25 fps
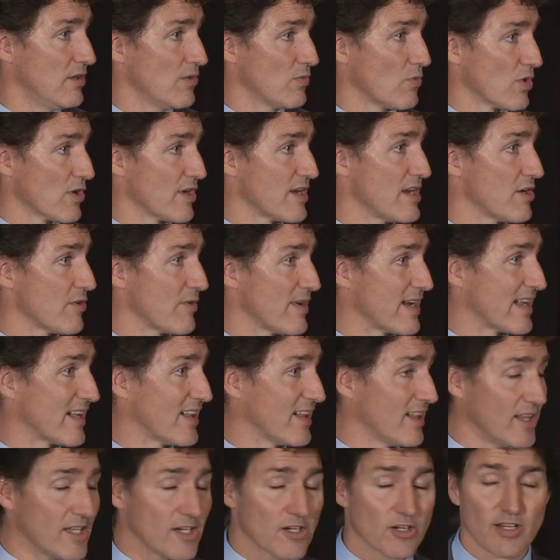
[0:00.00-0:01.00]
we're hearing
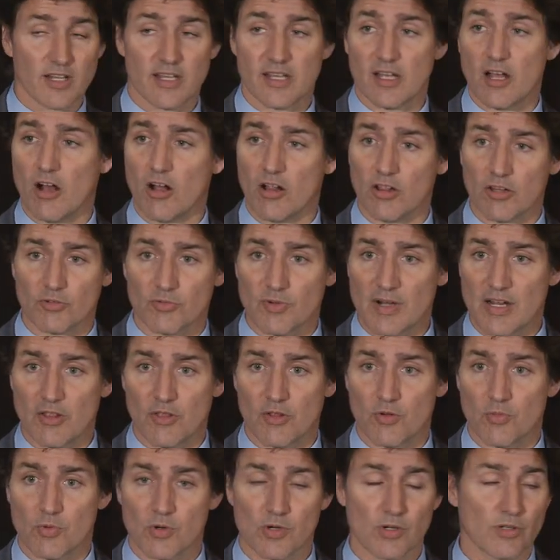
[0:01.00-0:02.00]
clearly all around
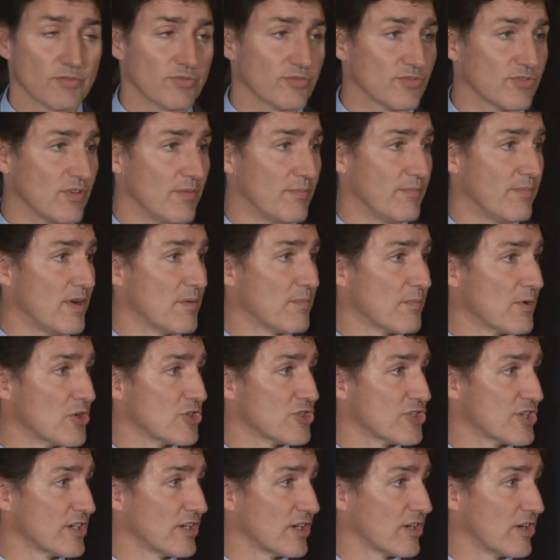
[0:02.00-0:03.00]
the world from
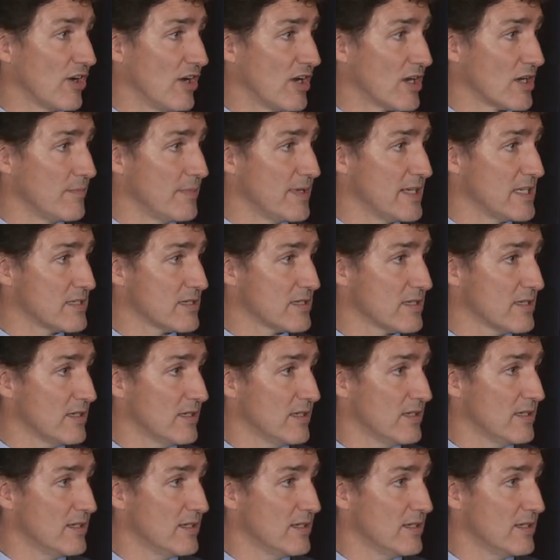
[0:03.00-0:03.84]
emerging economies.